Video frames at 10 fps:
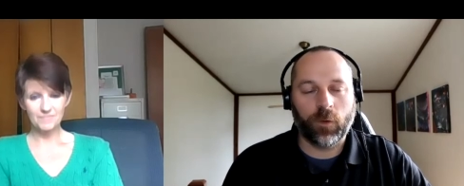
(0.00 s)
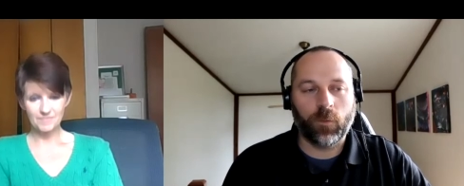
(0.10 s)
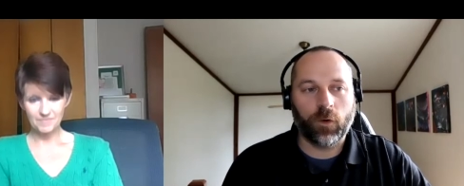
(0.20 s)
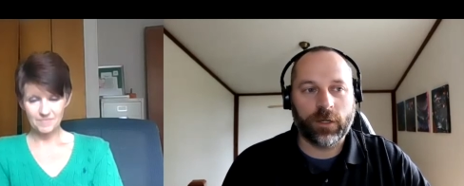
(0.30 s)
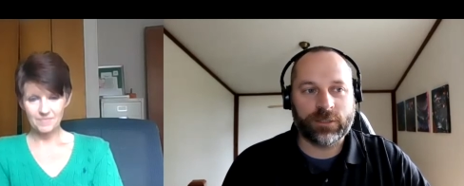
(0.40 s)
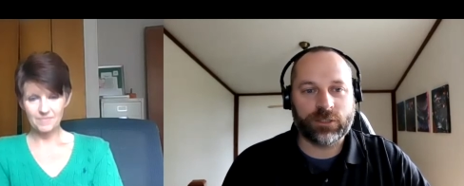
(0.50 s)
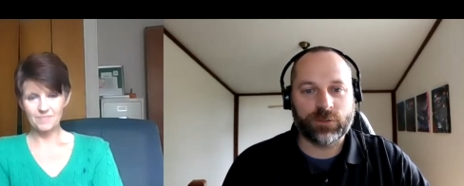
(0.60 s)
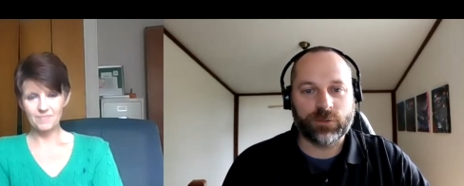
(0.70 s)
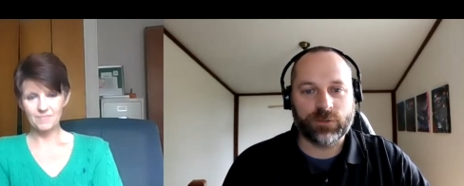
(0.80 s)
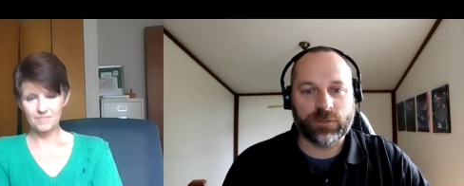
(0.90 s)
Speaker 1: more
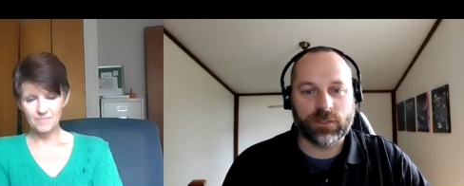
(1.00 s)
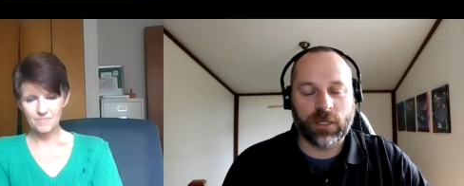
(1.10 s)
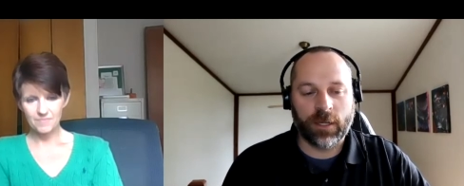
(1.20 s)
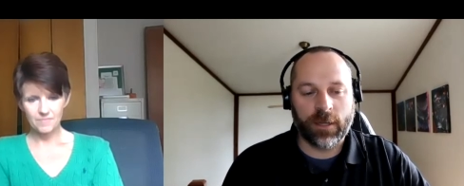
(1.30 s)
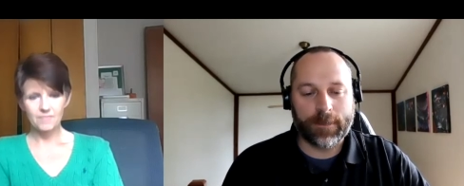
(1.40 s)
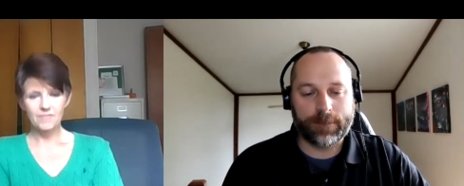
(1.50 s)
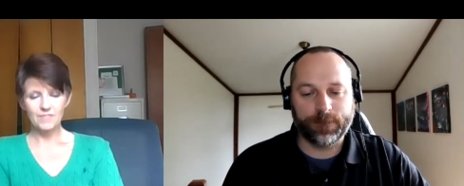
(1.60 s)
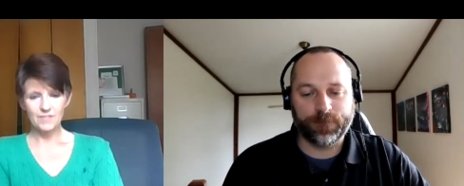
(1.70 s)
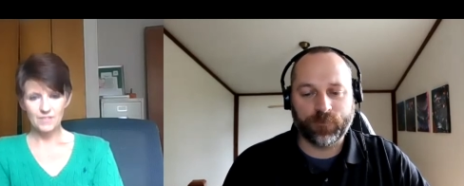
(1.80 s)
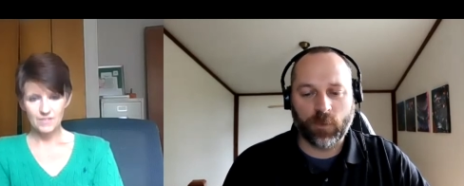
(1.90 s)
issues um,
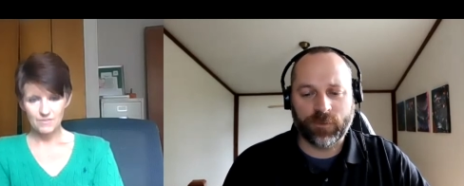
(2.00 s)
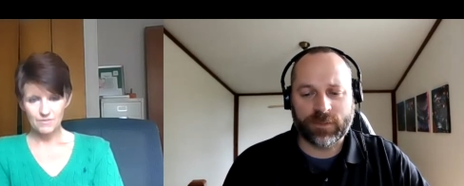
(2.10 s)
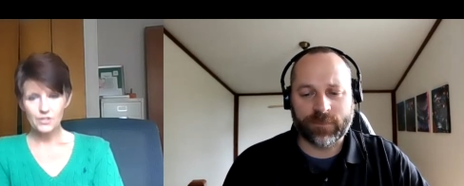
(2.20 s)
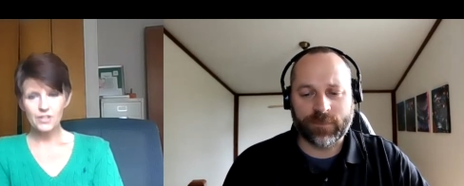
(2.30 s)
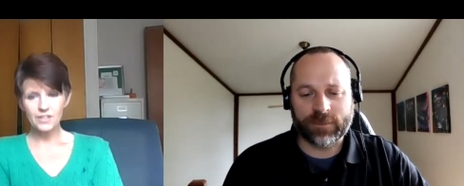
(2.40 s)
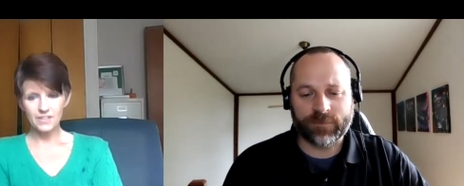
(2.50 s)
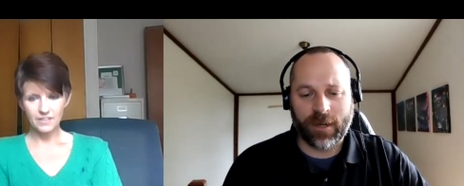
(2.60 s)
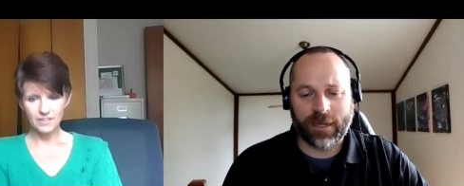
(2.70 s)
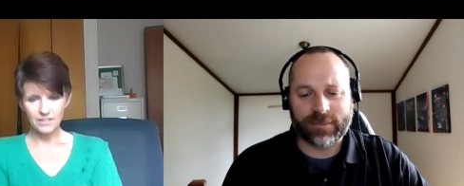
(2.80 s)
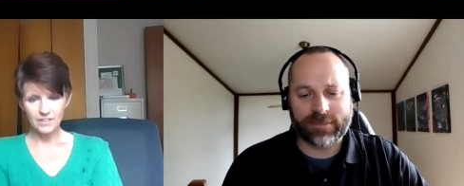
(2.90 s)
within For some sure. of these
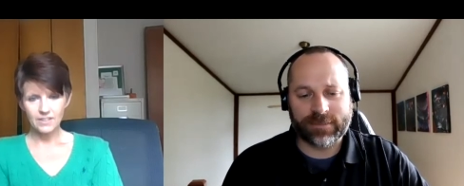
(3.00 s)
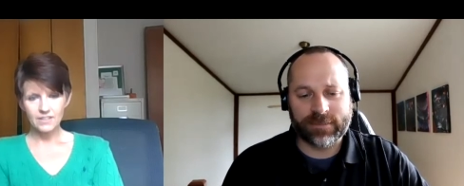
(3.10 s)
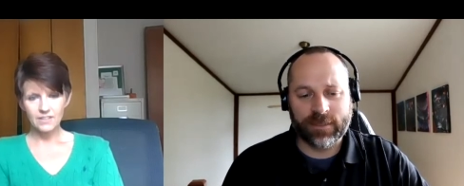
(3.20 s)
practices.